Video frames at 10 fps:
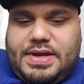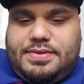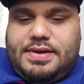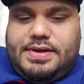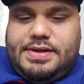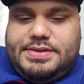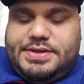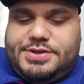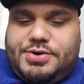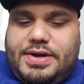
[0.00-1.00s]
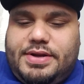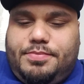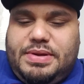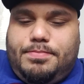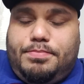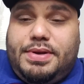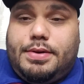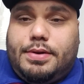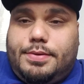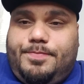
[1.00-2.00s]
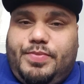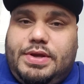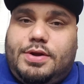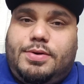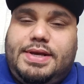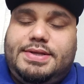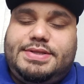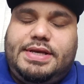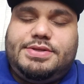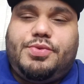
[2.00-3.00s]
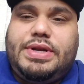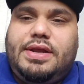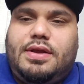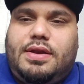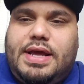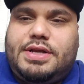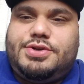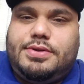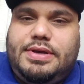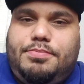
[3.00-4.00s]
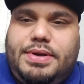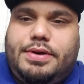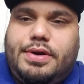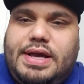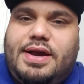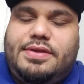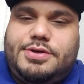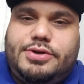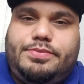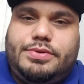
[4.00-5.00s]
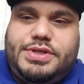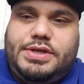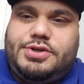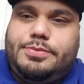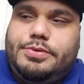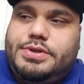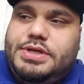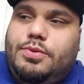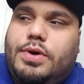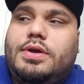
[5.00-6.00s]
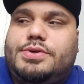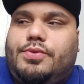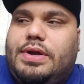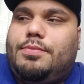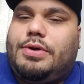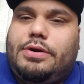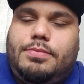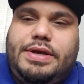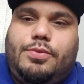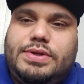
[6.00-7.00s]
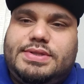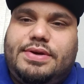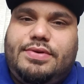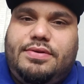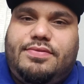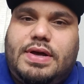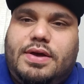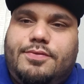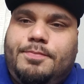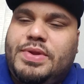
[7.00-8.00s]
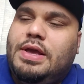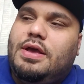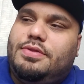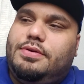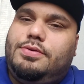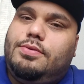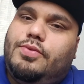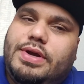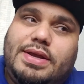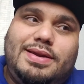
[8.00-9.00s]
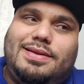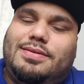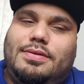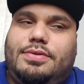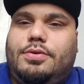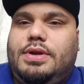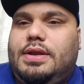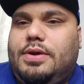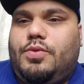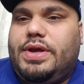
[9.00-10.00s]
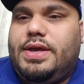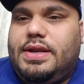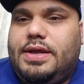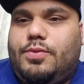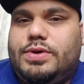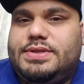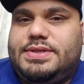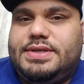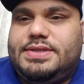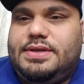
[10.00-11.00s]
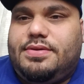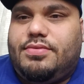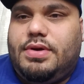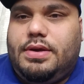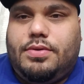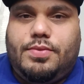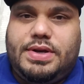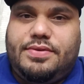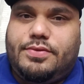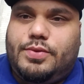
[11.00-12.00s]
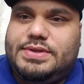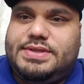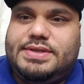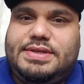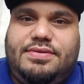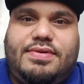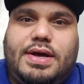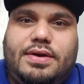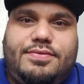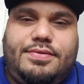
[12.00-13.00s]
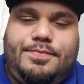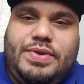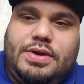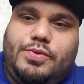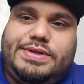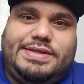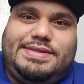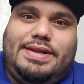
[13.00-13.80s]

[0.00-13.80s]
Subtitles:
think he's just trying to be bigger. He's already a naturally bigger guy than Triple G. Triple G walks around probably at 175. The dude weighed in at the 30-day weigh-in at 163 or whatever, 165, which is